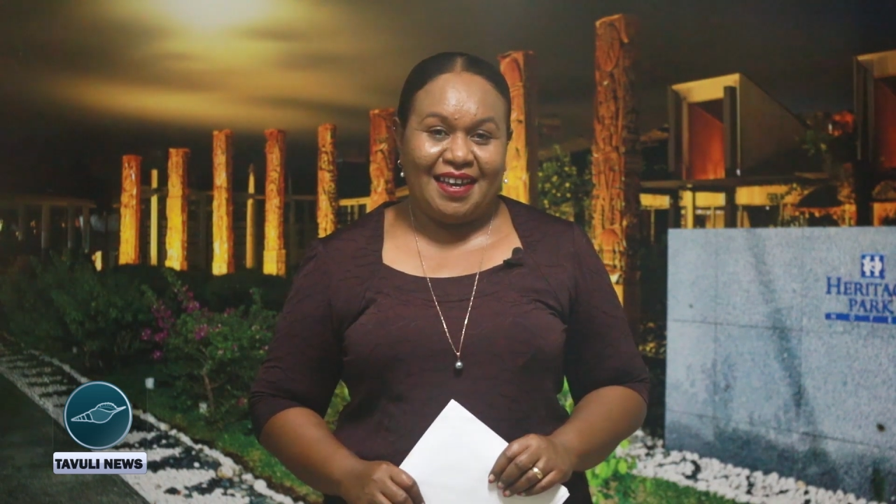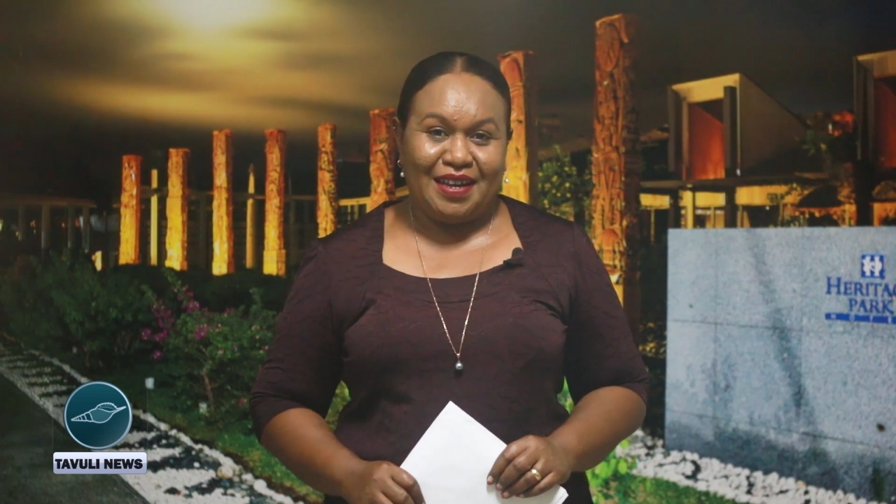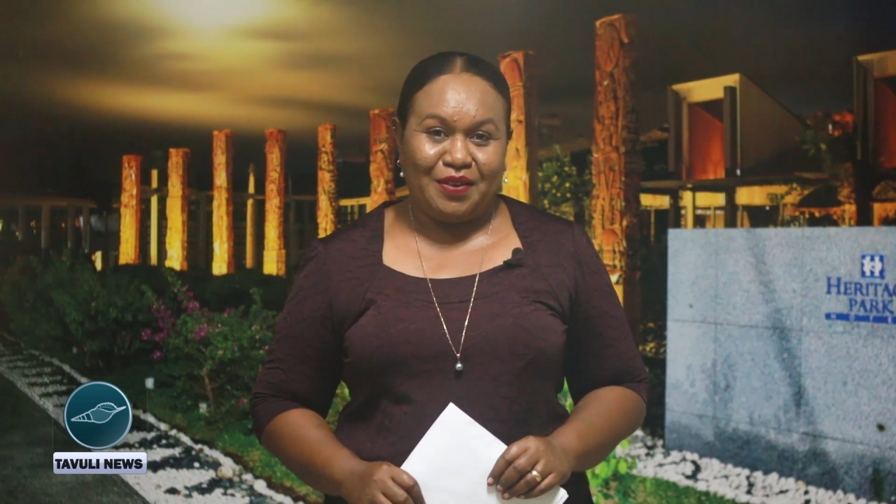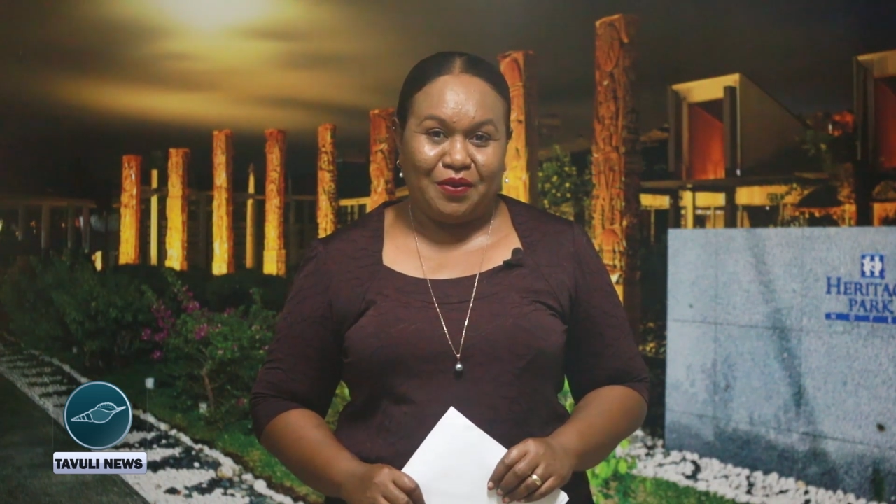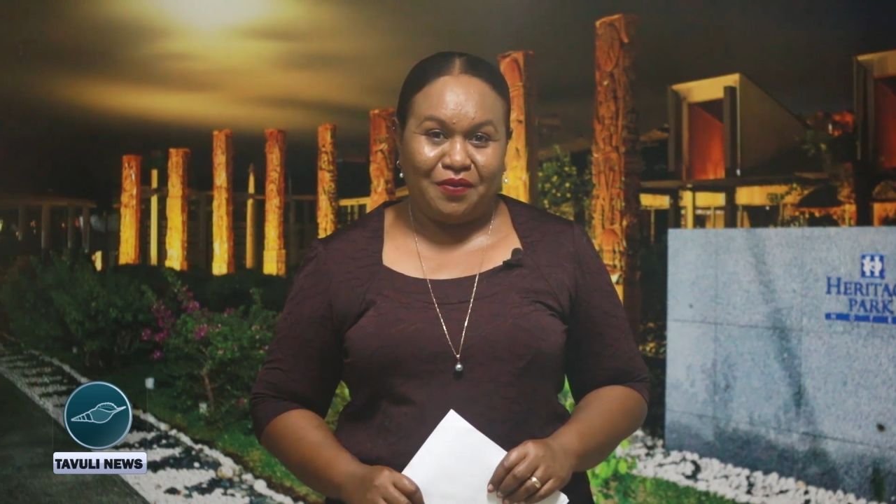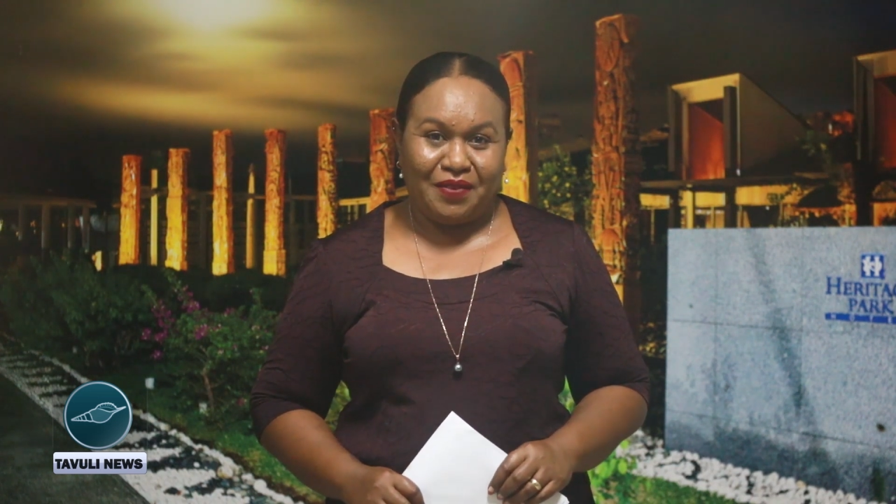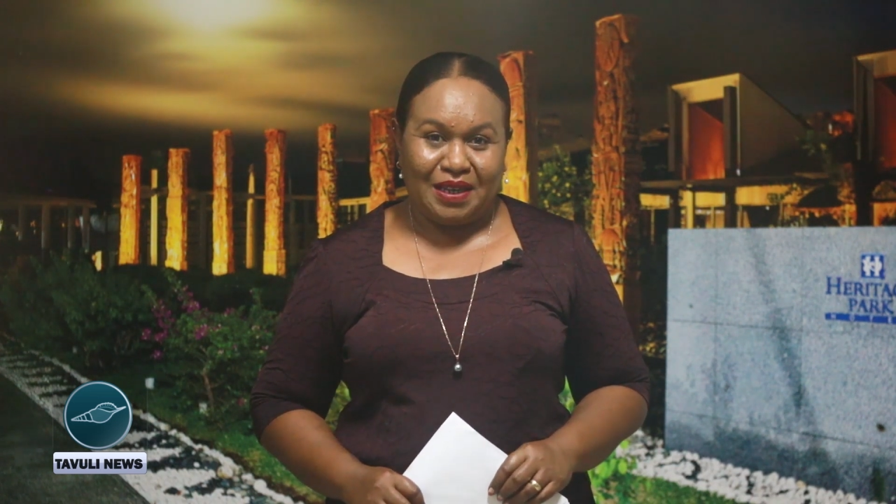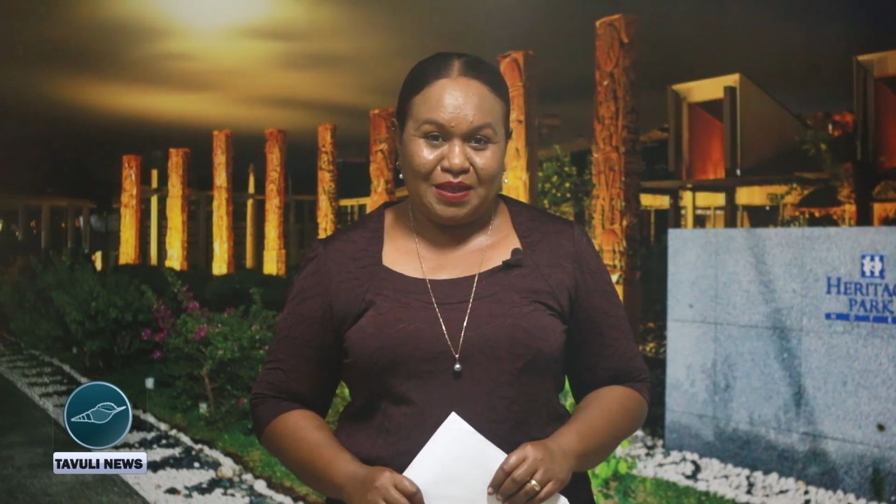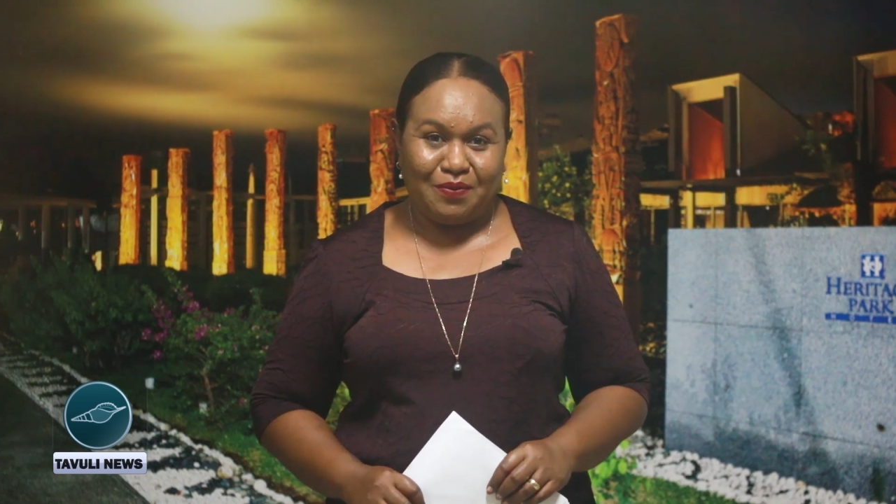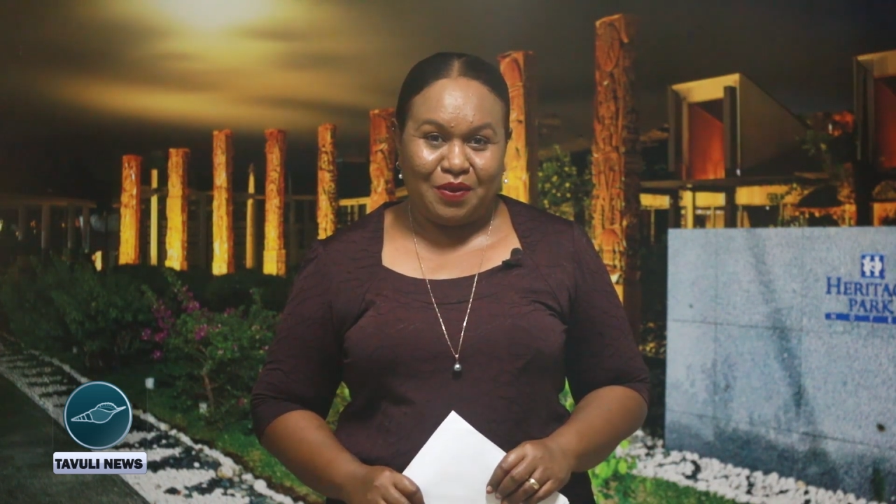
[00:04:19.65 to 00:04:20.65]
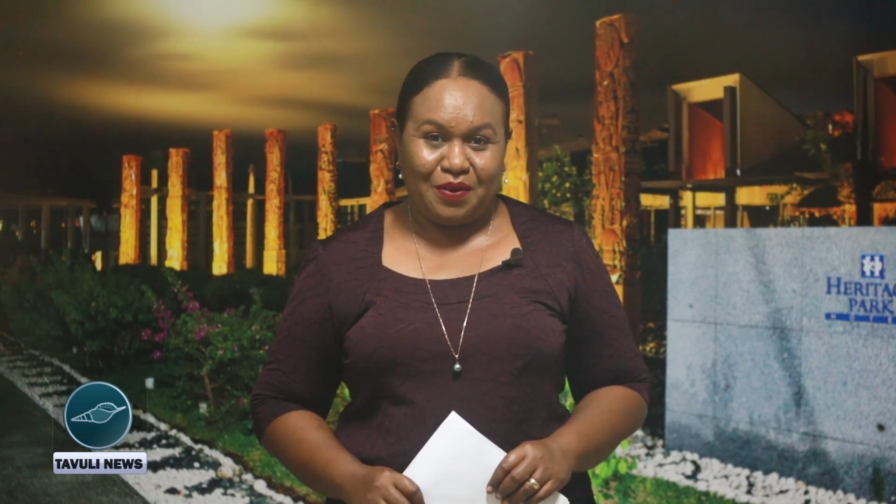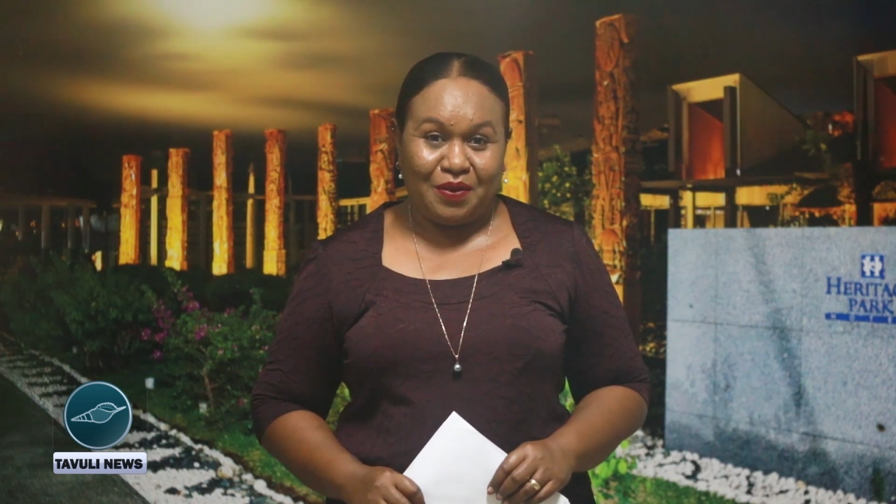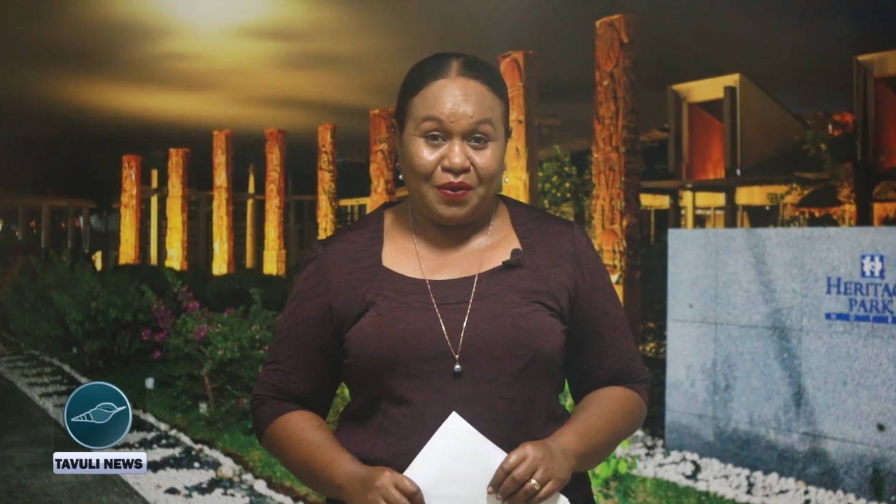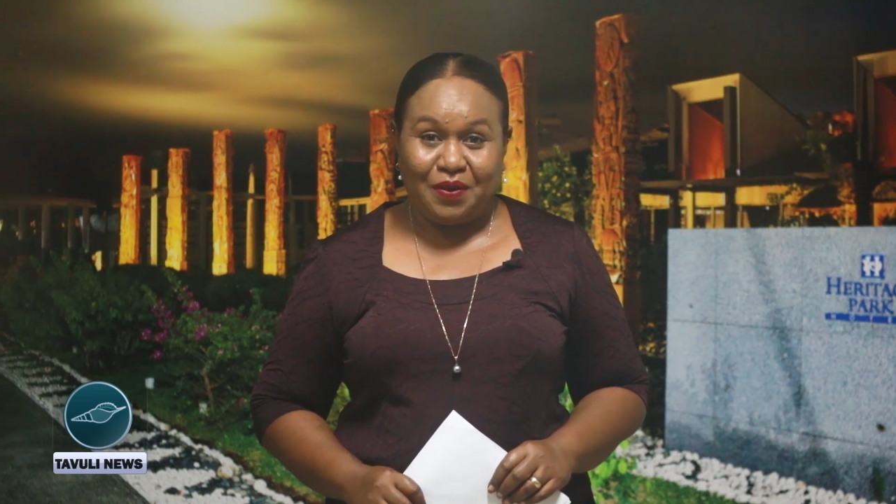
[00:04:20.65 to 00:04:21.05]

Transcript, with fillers: and on Facebook.